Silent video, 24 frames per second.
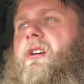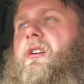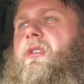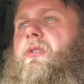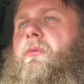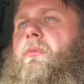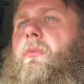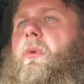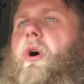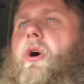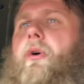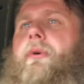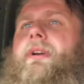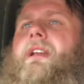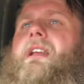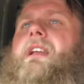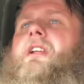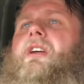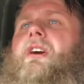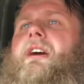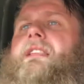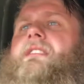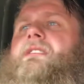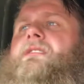what I would
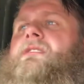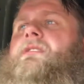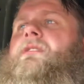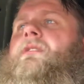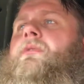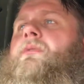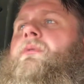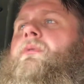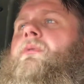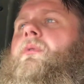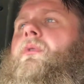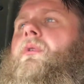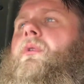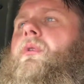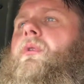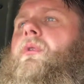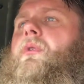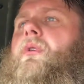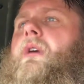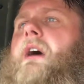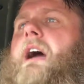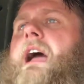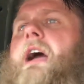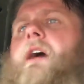like to do,
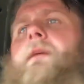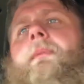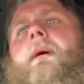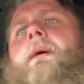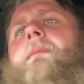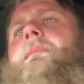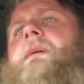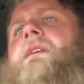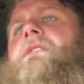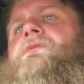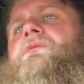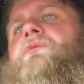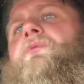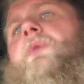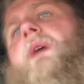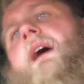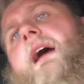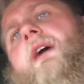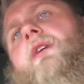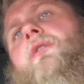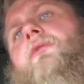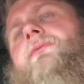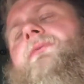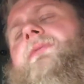or how my mental
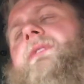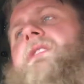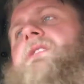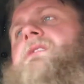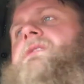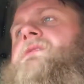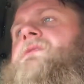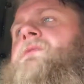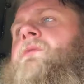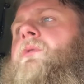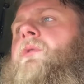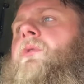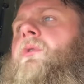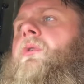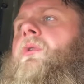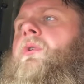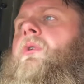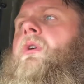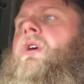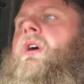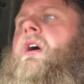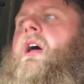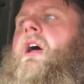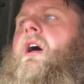health is, or
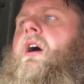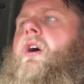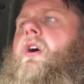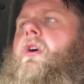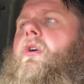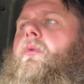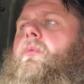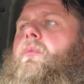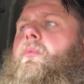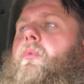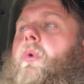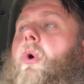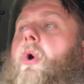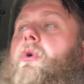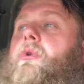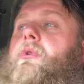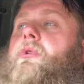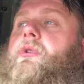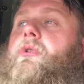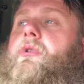what